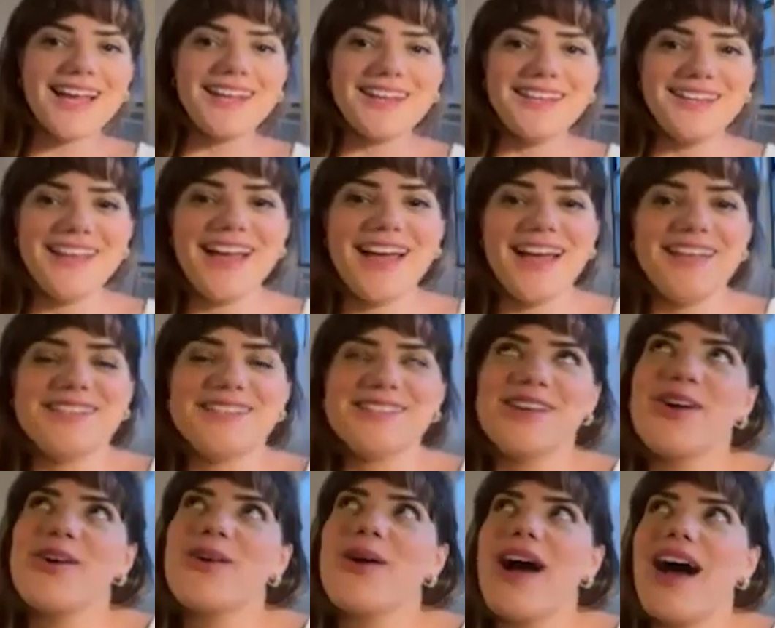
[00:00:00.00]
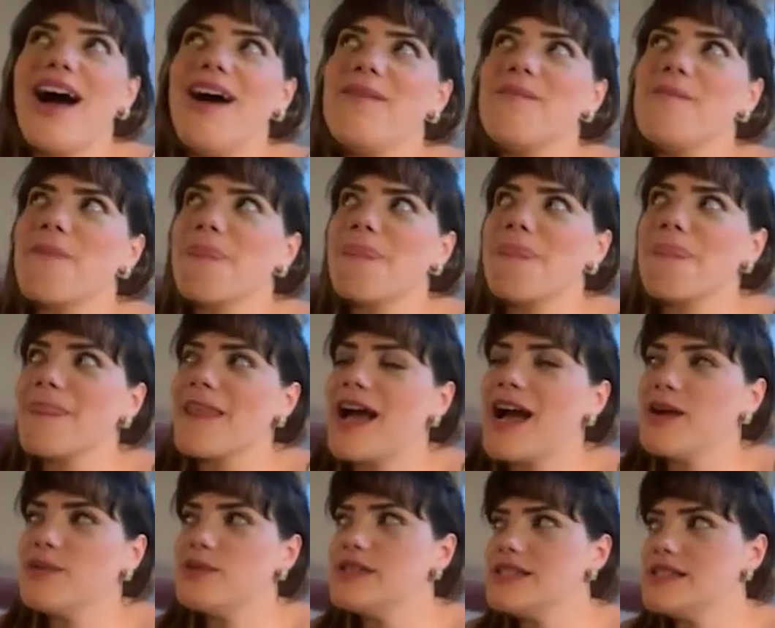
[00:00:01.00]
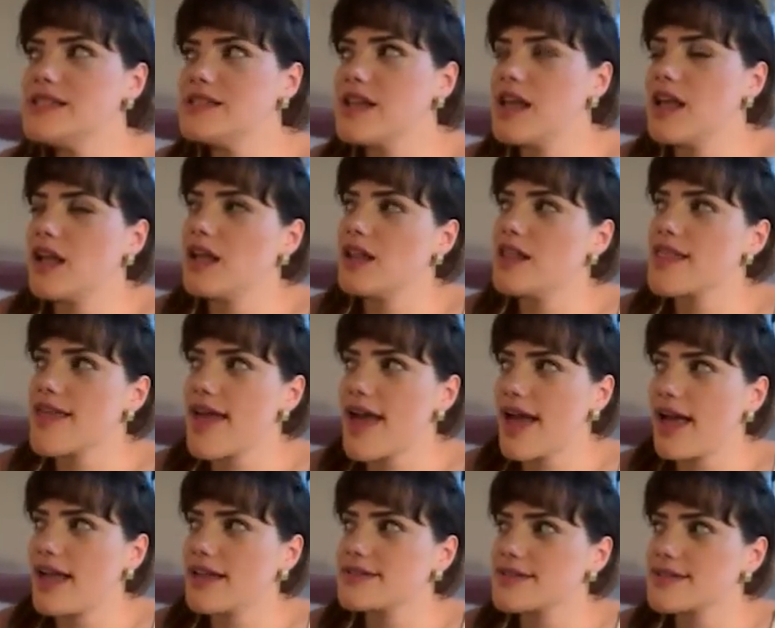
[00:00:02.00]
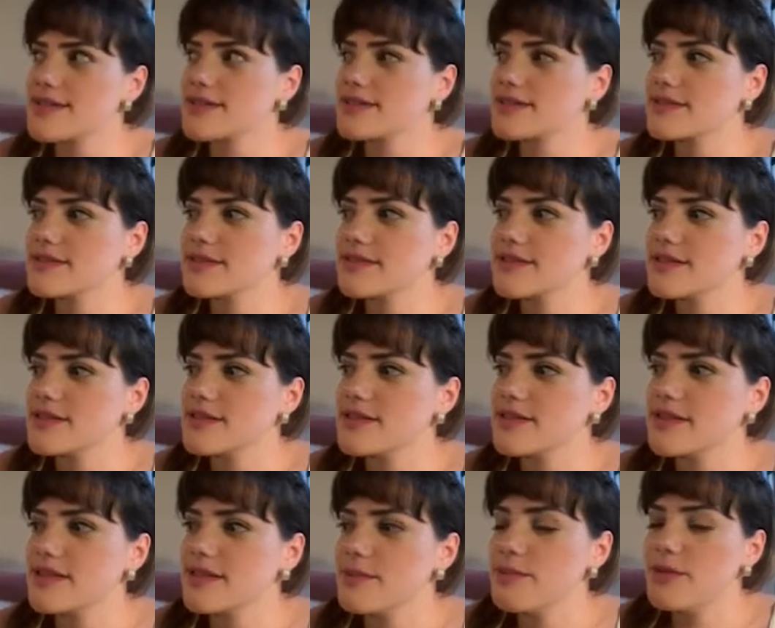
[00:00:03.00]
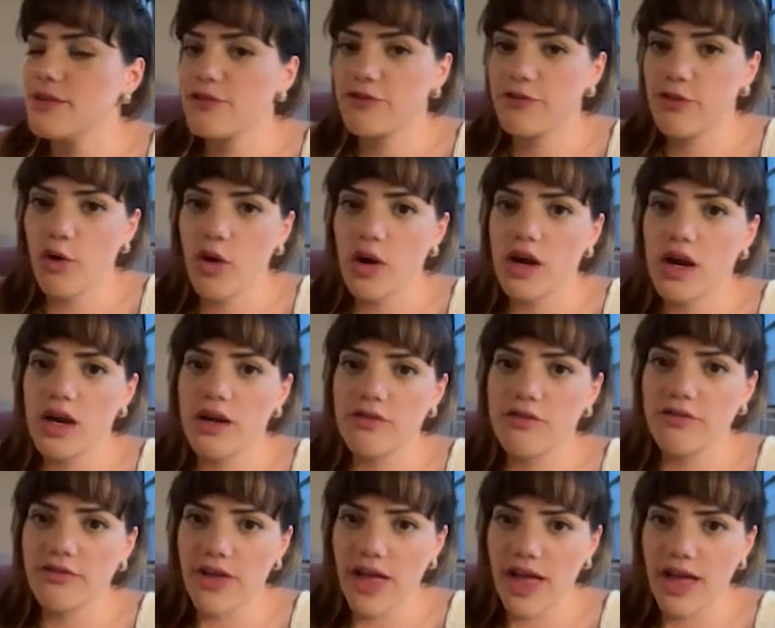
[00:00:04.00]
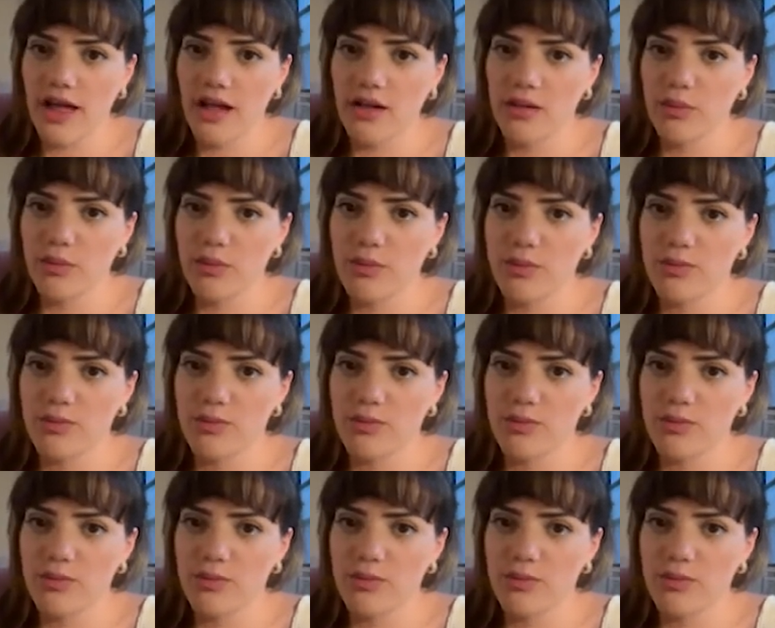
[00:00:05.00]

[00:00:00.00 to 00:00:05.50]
kind of, yeah. So I would say that before Val,